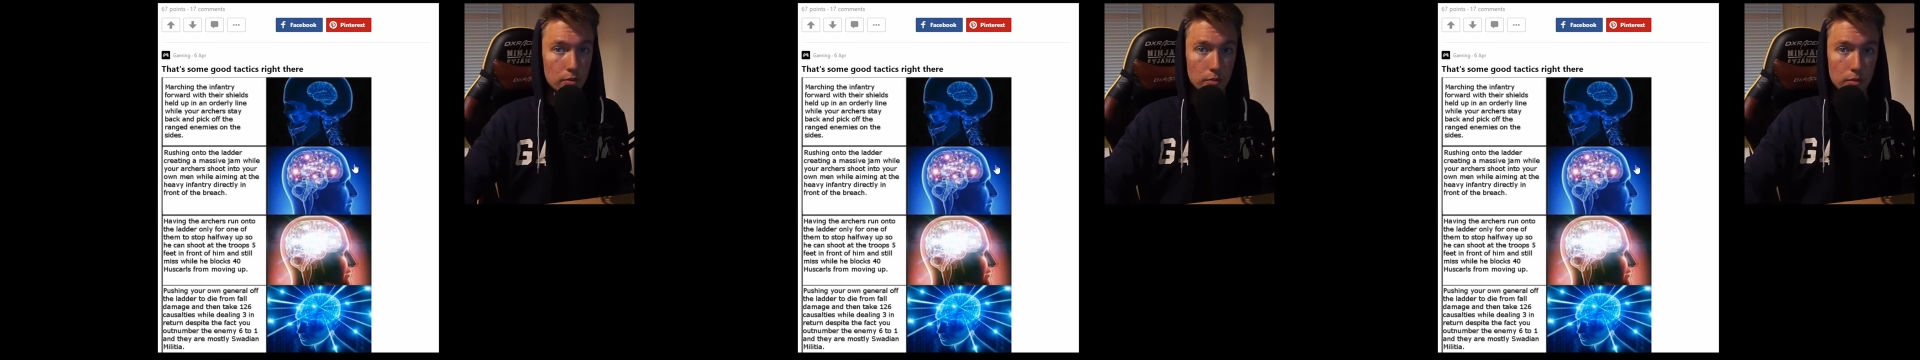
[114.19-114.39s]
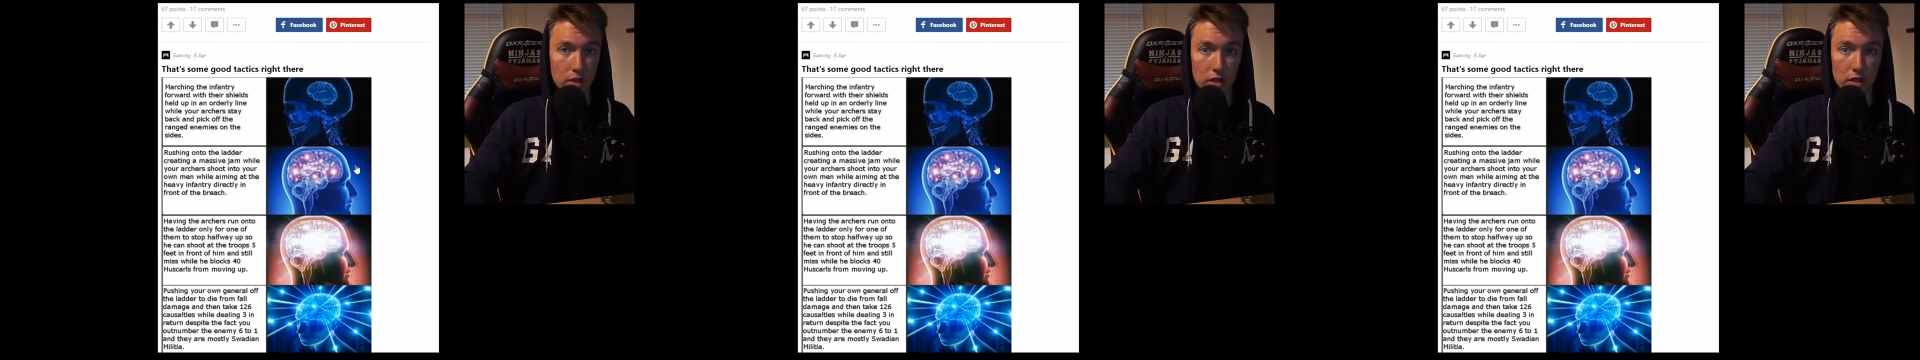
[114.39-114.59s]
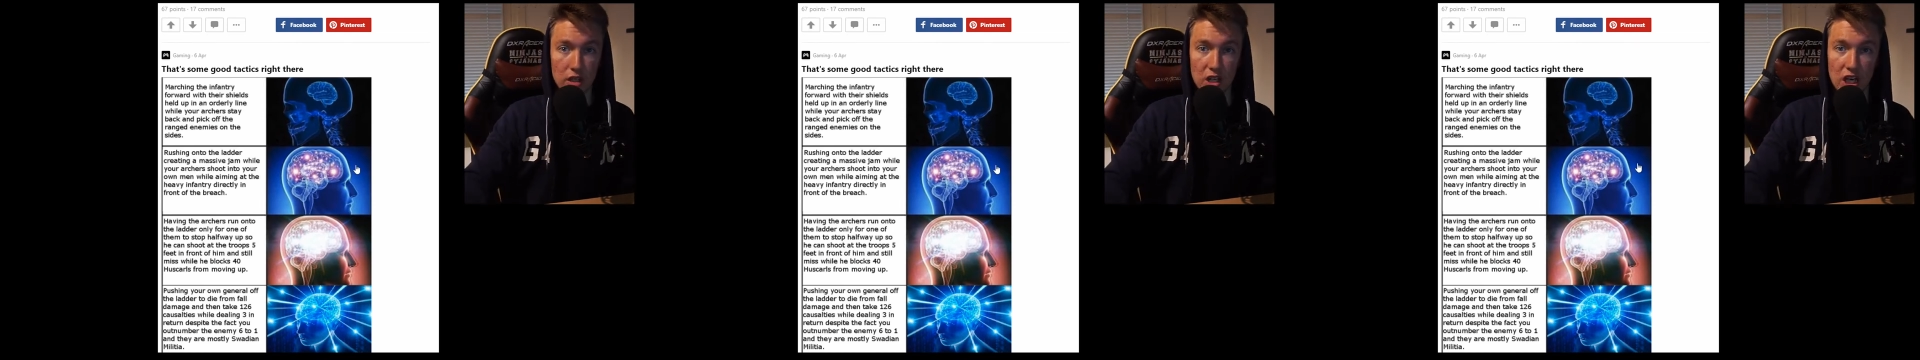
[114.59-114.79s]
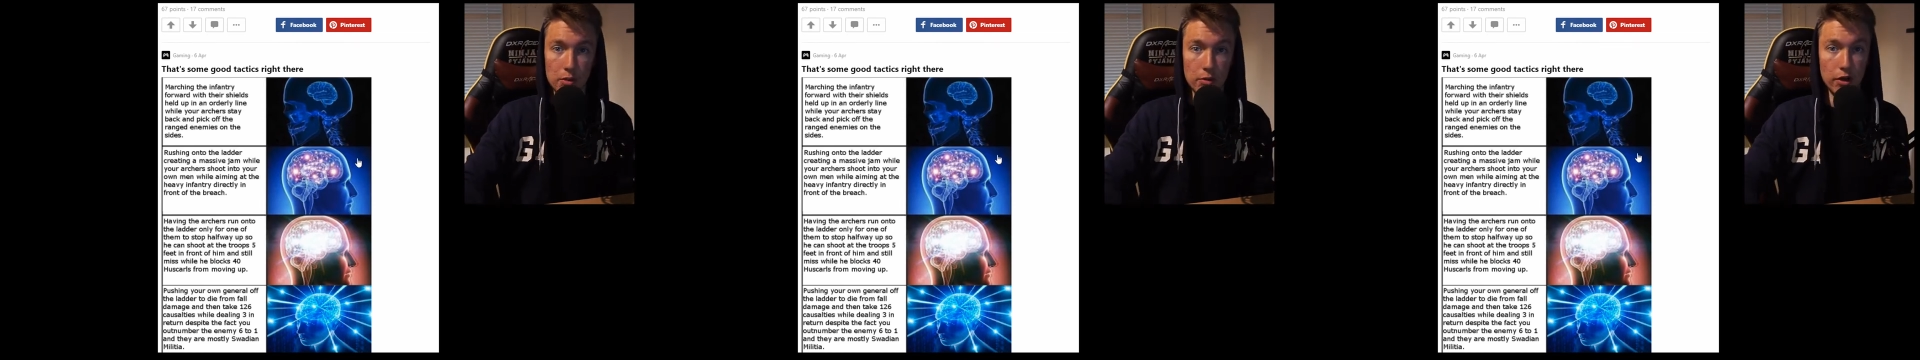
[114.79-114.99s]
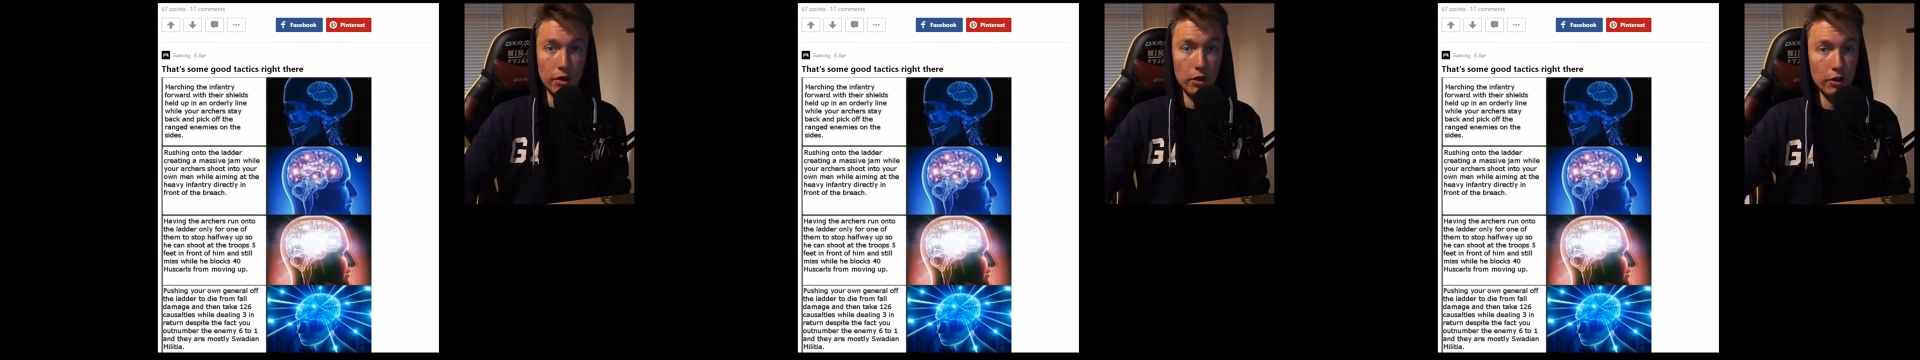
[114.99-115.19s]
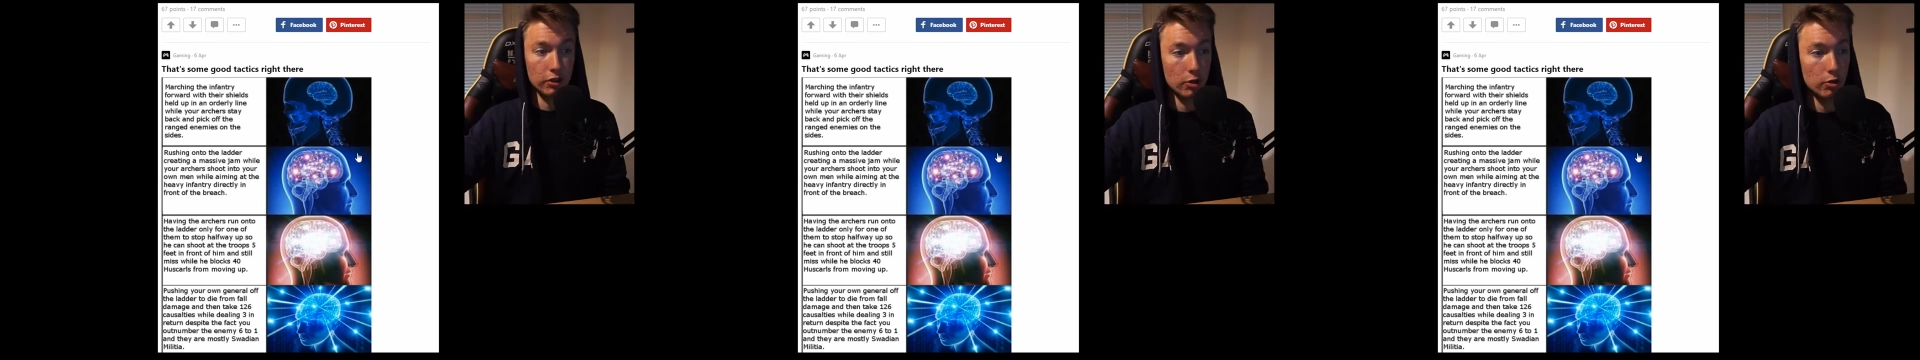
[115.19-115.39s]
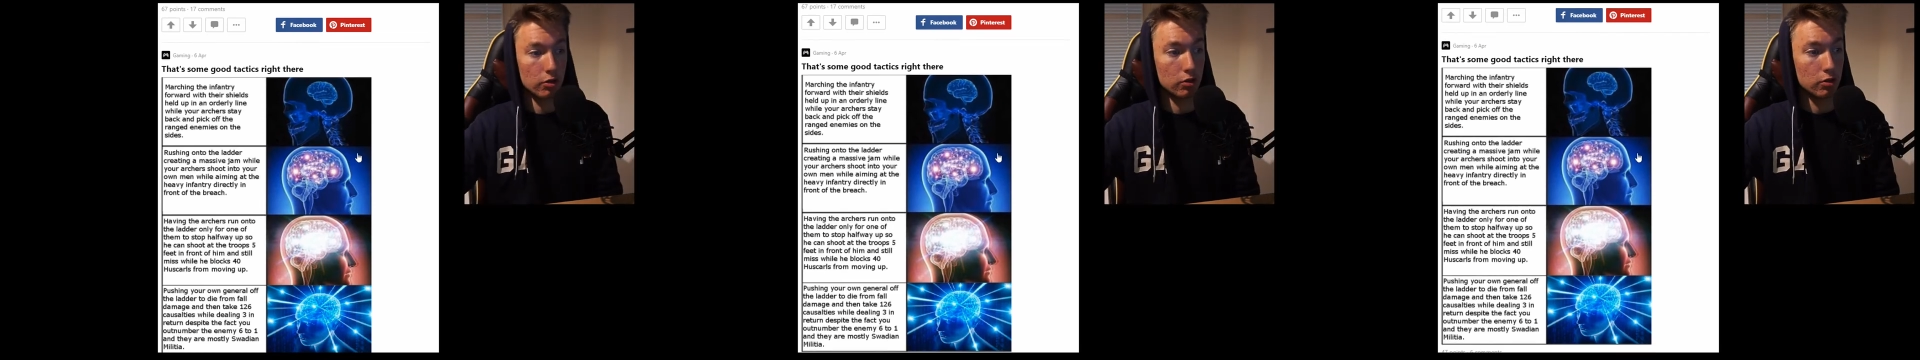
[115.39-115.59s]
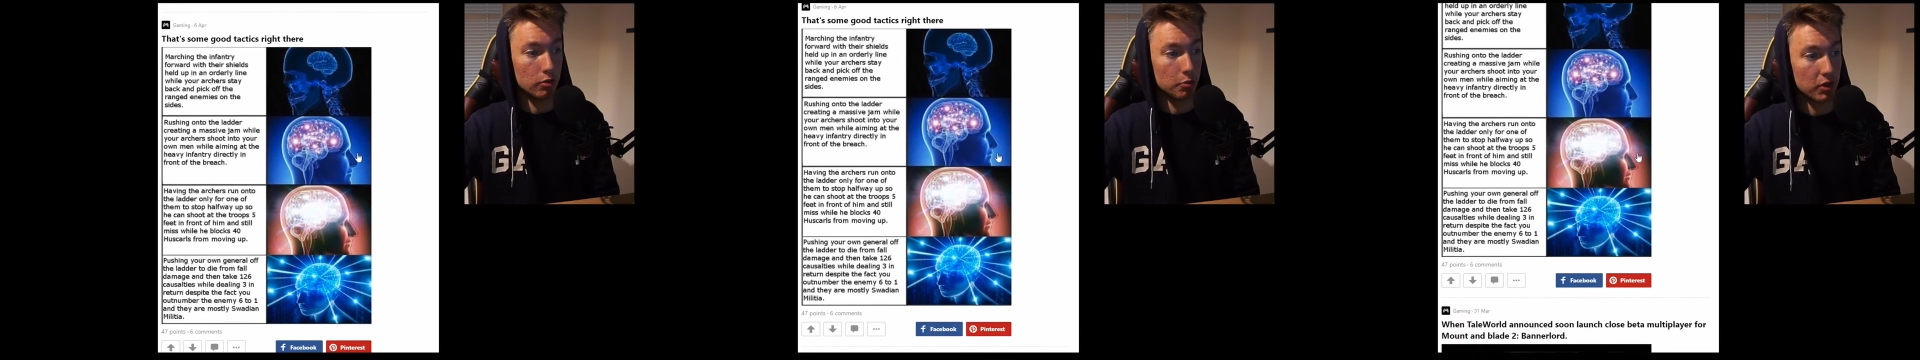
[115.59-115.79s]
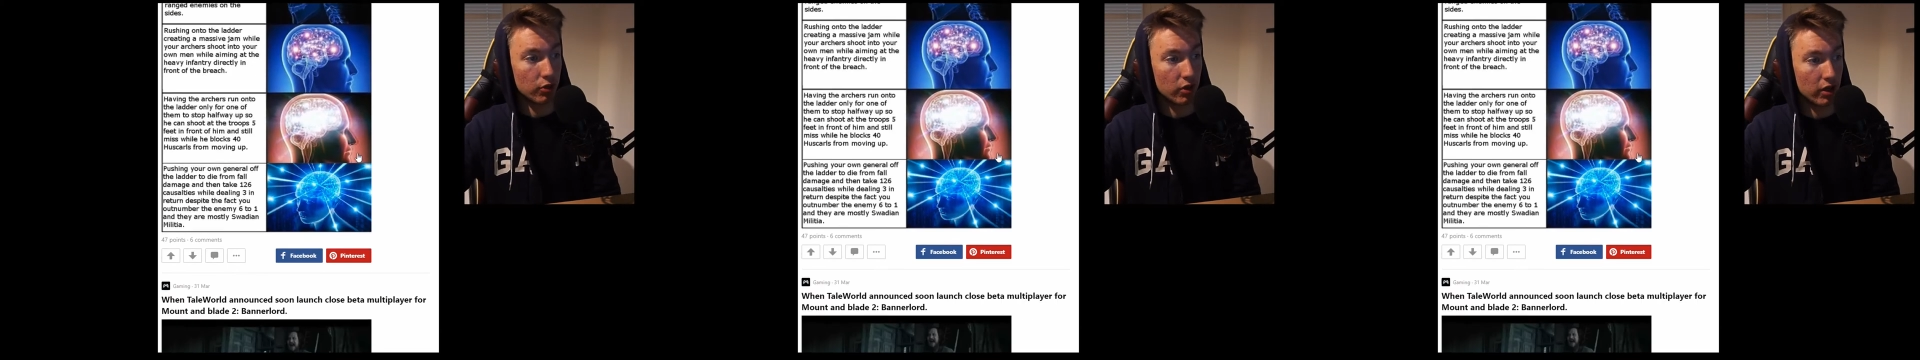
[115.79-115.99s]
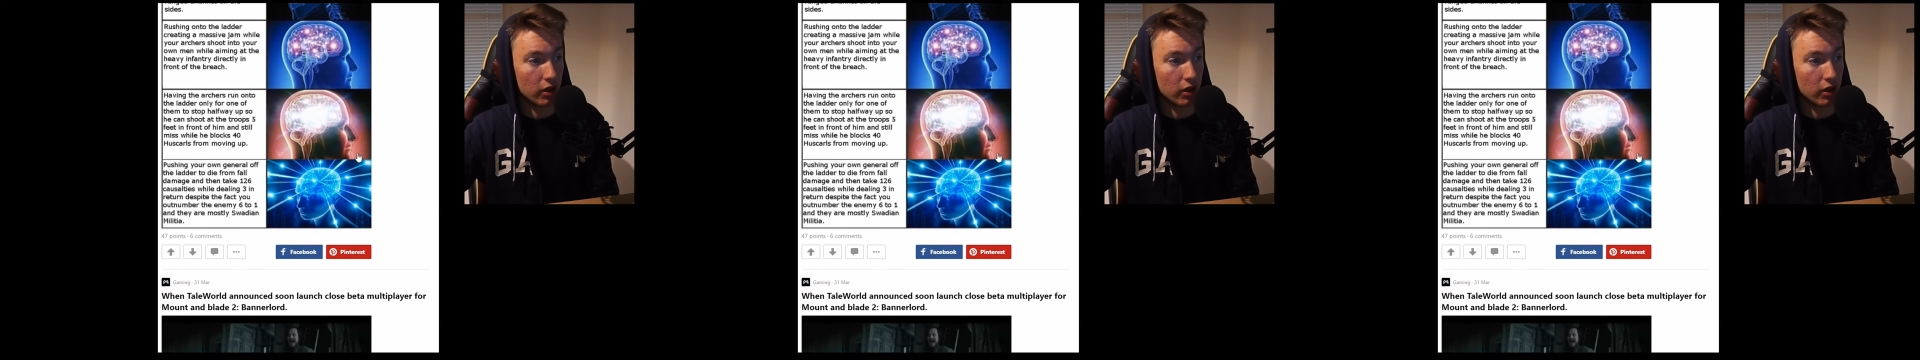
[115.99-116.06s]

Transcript: Uh, I'm not, I'm not going to be reading